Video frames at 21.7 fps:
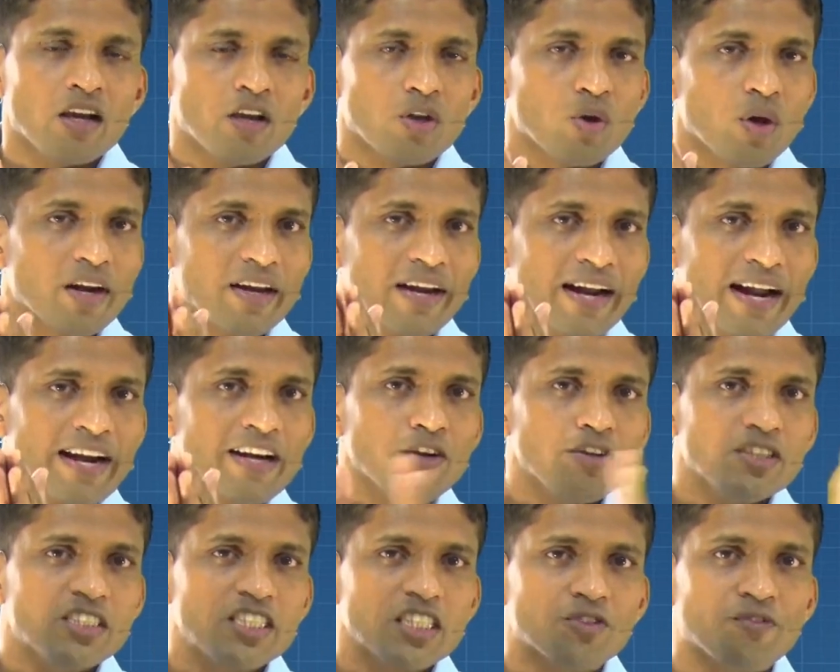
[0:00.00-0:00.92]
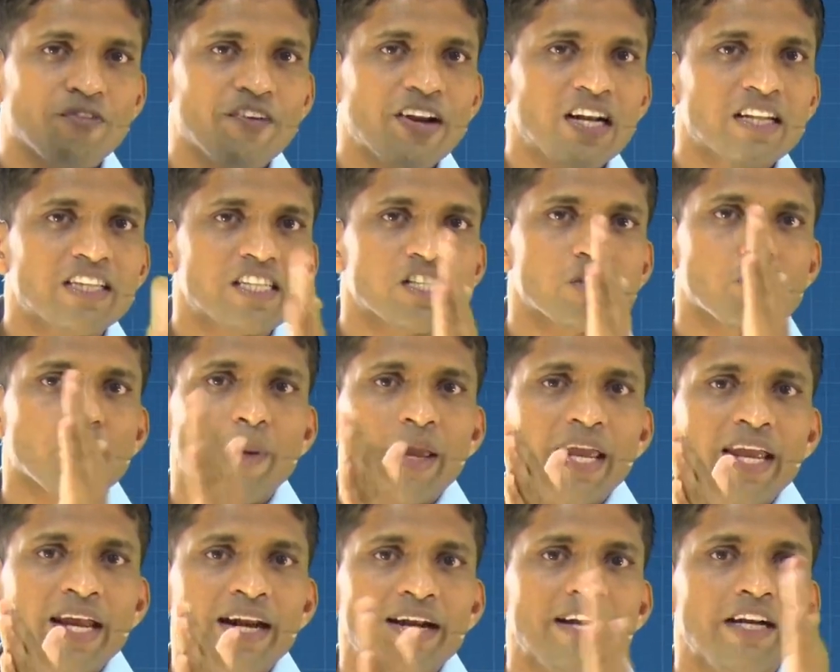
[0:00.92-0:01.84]
You are trying to just fill the
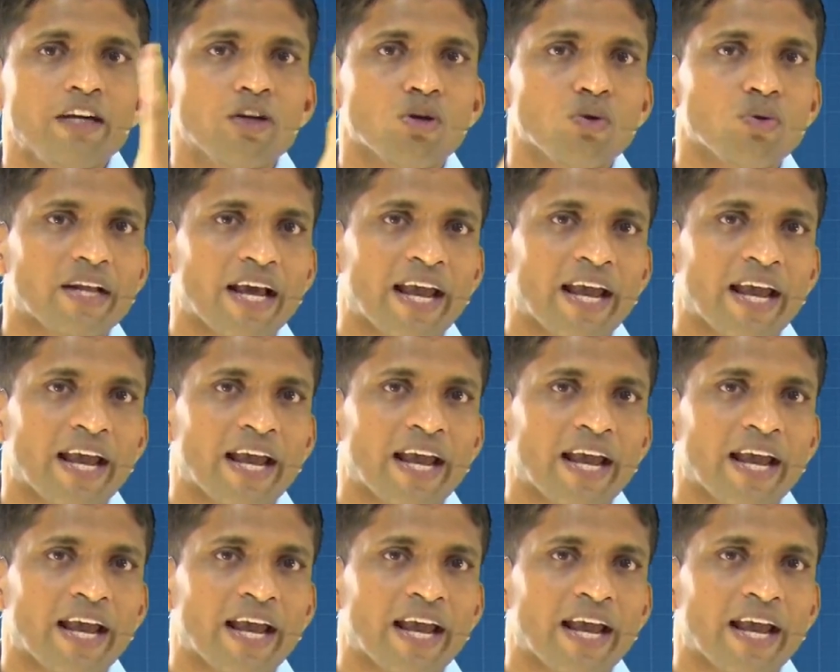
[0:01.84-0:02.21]
speed into